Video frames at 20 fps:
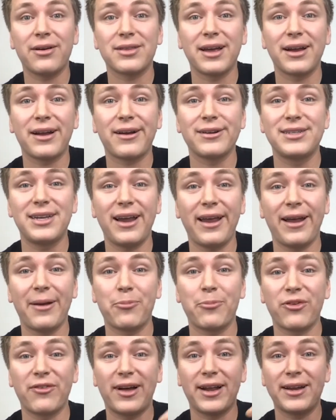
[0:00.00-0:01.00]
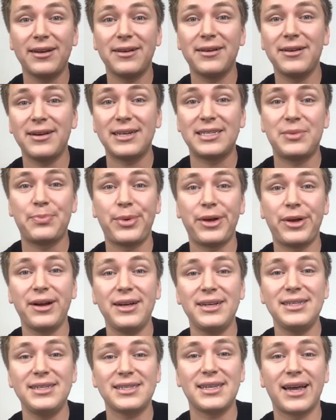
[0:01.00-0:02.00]
Like you're saying, providing a good
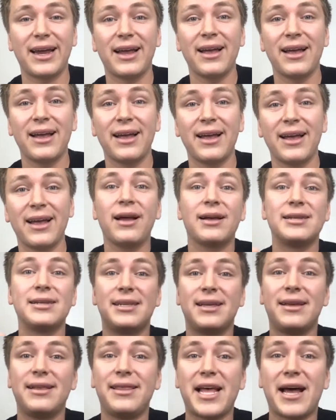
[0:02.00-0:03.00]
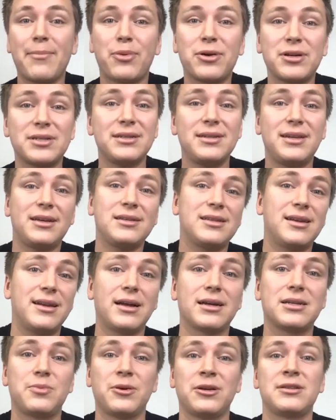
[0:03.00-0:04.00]
experience, like, because then that person tells the
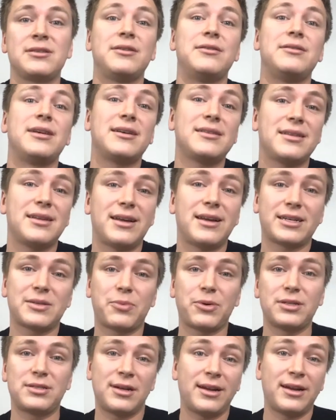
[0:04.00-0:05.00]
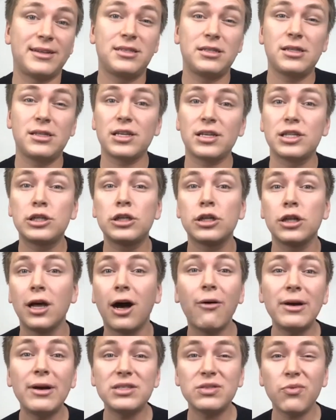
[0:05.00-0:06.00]
next person, who tells the next person. It's the
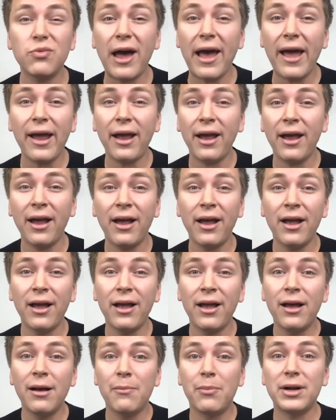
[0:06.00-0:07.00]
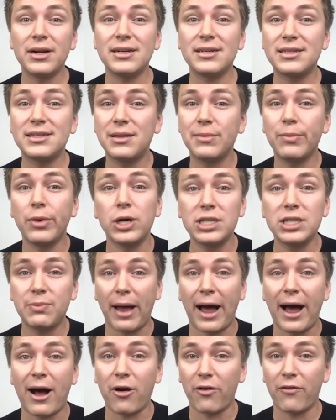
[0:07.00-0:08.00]
slowest way, but it's the most
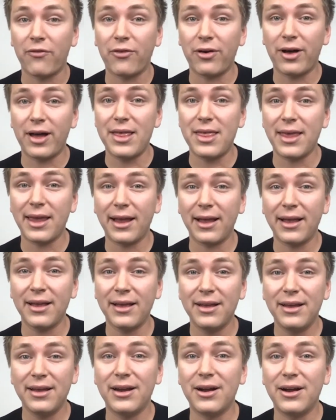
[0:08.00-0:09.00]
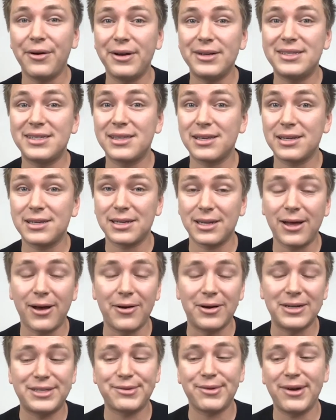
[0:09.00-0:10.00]
powerful, I think. You know, it's the
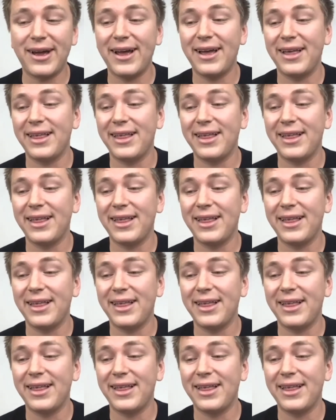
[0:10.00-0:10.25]
slowest way.